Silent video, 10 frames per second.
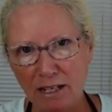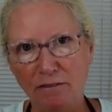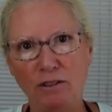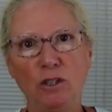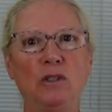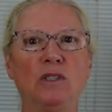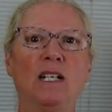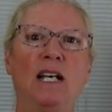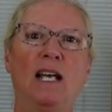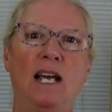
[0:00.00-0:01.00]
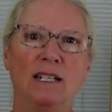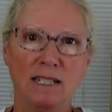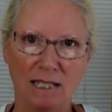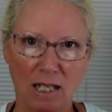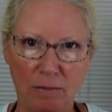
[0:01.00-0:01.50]
fused,
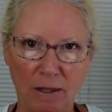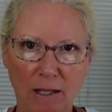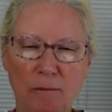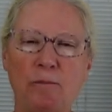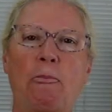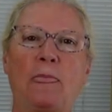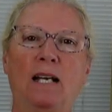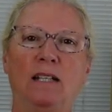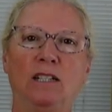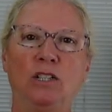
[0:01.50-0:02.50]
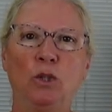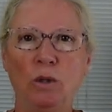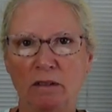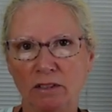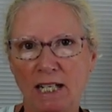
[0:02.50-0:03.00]
slumping it. You
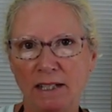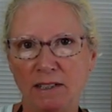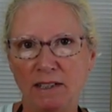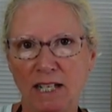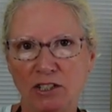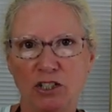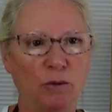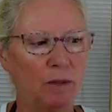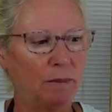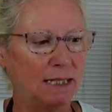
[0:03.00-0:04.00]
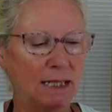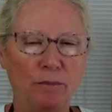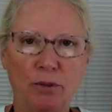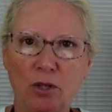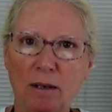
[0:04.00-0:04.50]
will retain the texture with my slump
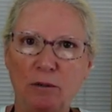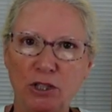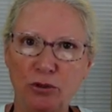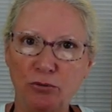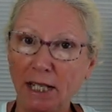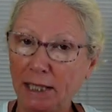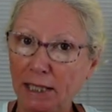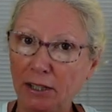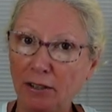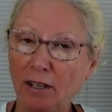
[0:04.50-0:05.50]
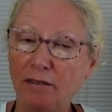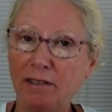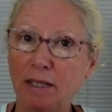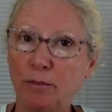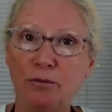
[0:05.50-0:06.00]
program, which is right here,
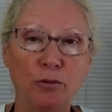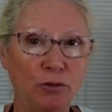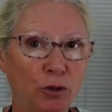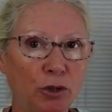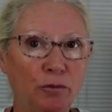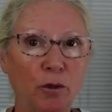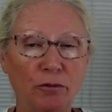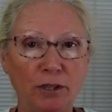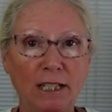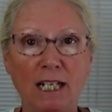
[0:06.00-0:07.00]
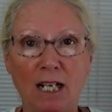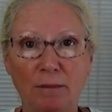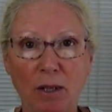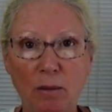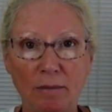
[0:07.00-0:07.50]
available to you for free on
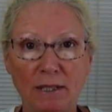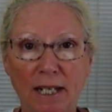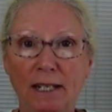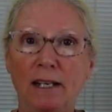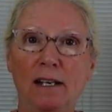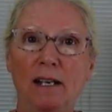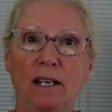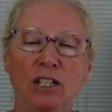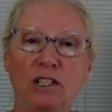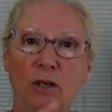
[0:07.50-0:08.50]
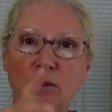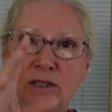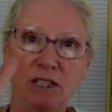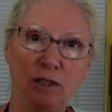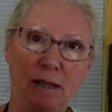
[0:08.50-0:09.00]
my website. You go
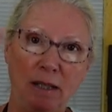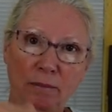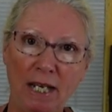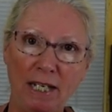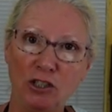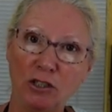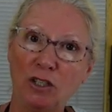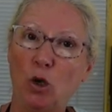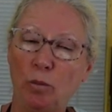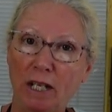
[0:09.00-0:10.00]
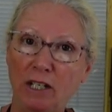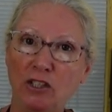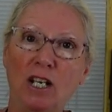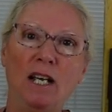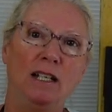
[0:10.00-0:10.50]
to the main page, the home
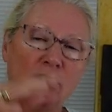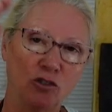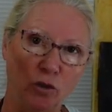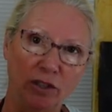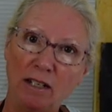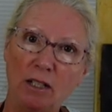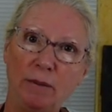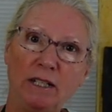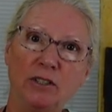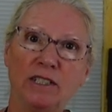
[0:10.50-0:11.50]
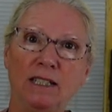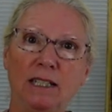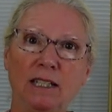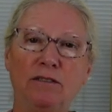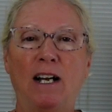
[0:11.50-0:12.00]
page, scroll down a little bit, you'll
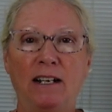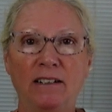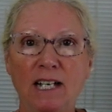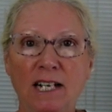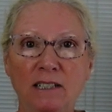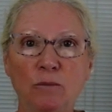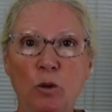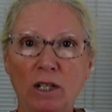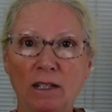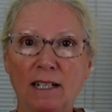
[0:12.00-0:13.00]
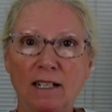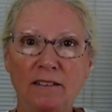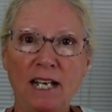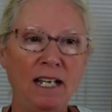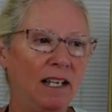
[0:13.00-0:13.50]
see firing guides and more, click on
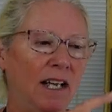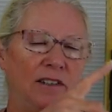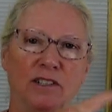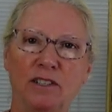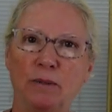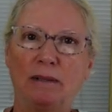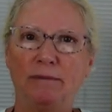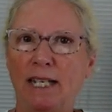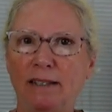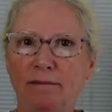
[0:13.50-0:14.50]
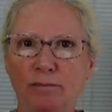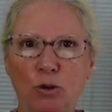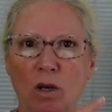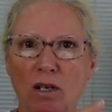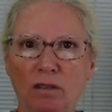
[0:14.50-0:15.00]
that, and there's about 10,
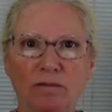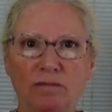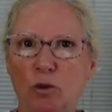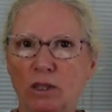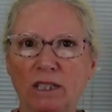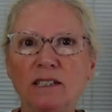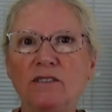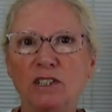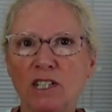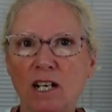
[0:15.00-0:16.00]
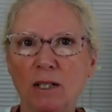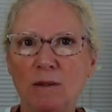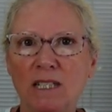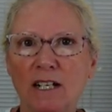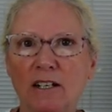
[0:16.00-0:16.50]
12, 14 different
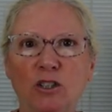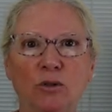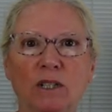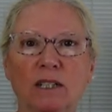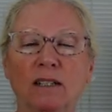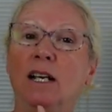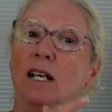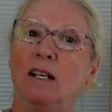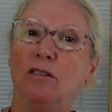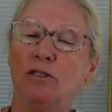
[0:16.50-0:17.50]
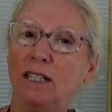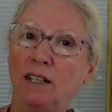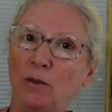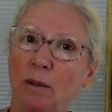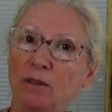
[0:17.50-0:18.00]
documents there you can read on
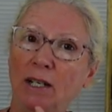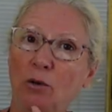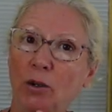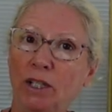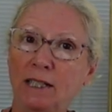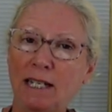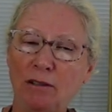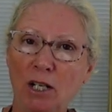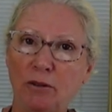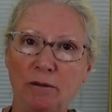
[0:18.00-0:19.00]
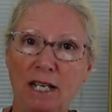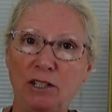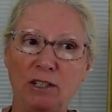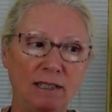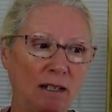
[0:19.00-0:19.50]
the website, or you can download, and
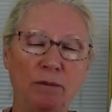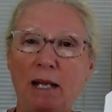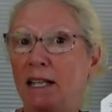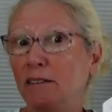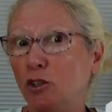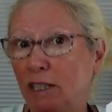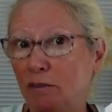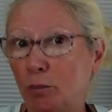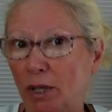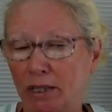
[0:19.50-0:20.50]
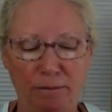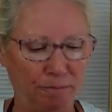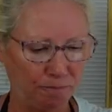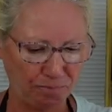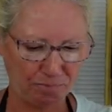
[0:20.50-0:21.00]
you can download and you can even print them.
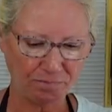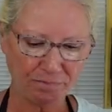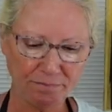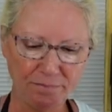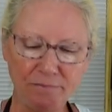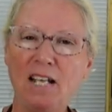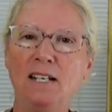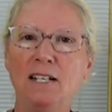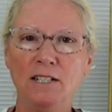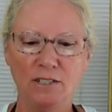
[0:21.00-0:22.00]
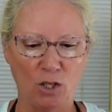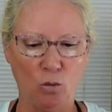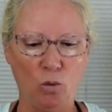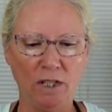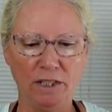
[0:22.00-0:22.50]
So
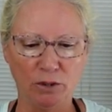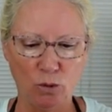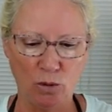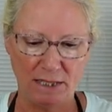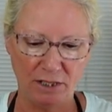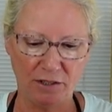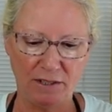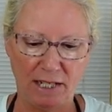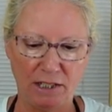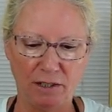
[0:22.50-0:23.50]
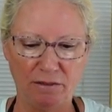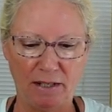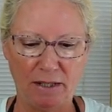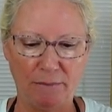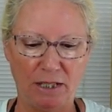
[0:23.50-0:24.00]
wonderful question, thank you
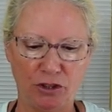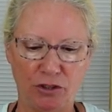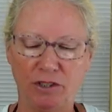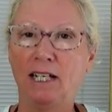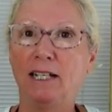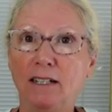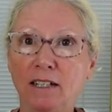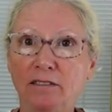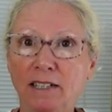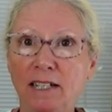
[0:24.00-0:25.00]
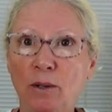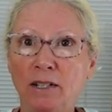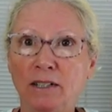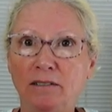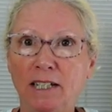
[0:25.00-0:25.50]
very much. Did I clarify that well
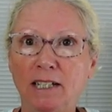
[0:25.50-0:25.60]
enough, Nikki?